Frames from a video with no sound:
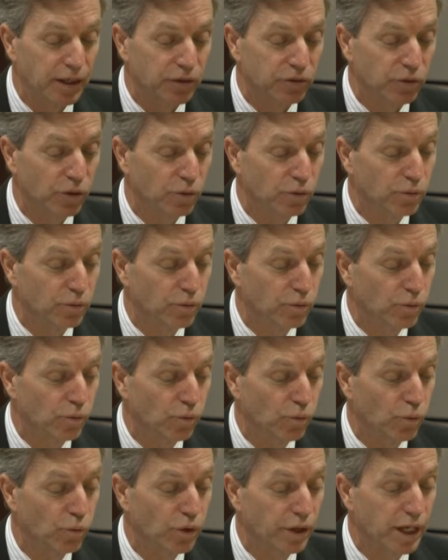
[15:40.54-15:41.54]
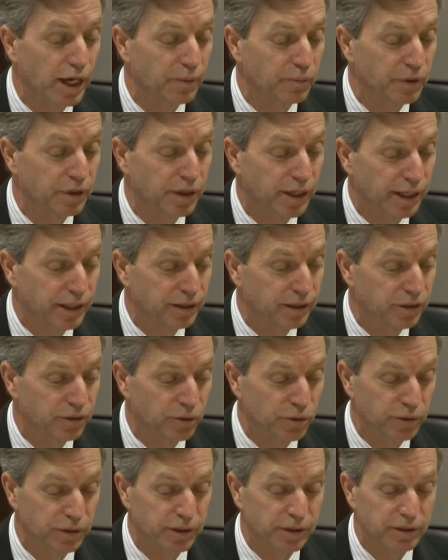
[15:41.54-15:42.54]
So what I would like to
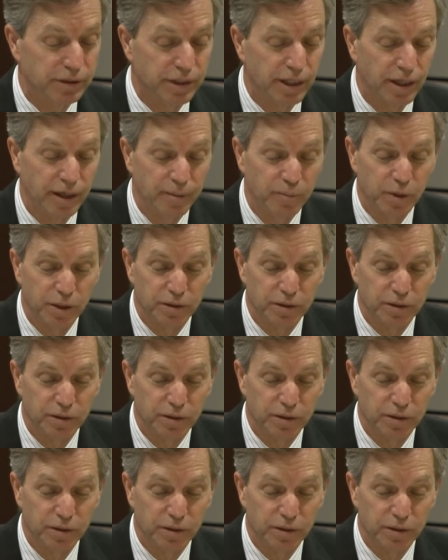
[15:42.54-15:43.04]
do at this time